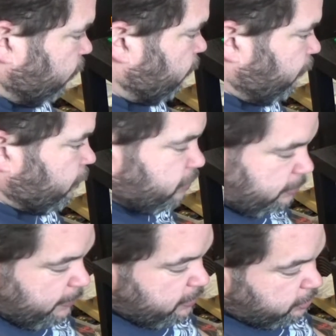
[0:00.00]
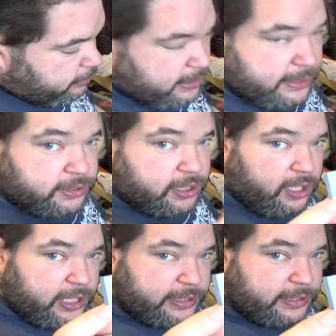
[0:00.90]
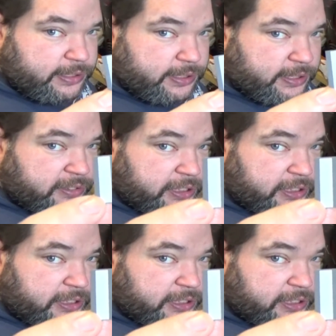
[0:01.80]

oh, I forgot to mention that the tiles that are